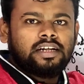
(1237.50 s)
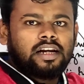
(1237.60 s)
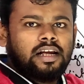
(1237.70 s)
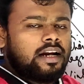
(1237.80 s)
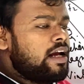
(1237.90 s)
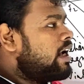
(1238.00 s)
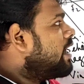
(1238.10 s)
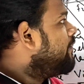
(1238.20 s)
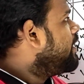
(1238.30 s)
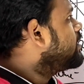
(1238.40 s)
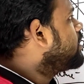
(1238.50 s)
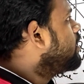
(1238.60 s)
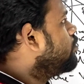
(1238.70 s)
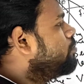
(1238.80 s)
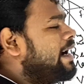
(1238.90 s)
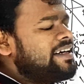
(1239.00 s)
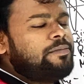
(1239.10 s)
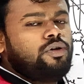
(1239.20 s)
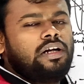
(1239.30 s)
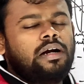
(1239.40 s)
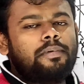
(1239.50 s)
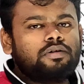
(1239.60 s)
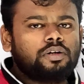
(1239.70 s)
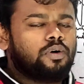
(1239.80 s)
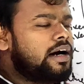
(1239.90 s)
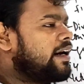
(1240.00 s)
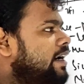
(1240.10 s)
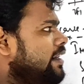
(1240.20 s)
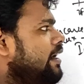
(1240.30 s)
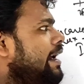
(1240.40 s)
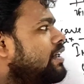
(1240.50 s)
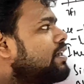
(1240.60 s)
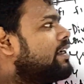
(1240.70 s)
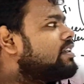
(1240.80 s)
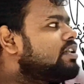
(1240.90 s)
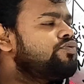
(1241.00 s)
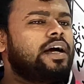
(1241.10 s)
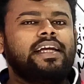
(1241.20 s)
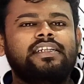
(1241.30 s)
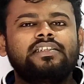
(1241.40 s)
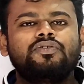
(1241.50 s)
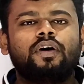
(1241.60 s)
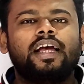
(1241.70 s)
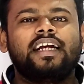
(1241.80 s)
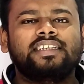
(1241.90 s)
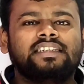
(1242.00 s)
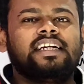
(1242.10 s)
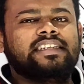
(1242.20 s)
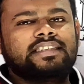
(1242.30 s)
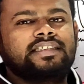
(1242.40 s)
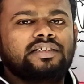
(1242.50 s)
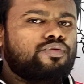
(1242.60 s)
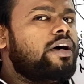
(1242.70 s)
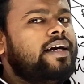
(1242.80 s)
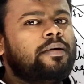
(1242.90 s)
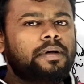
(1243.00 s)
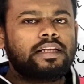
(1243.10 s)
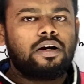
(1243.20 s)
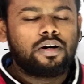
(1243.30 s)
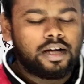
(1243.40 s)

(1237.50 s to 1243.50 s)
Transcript: Is it clear? In which you might be knowing about the quadrant. X-axis, y-axis, y-axis, x-axis, quadrant pata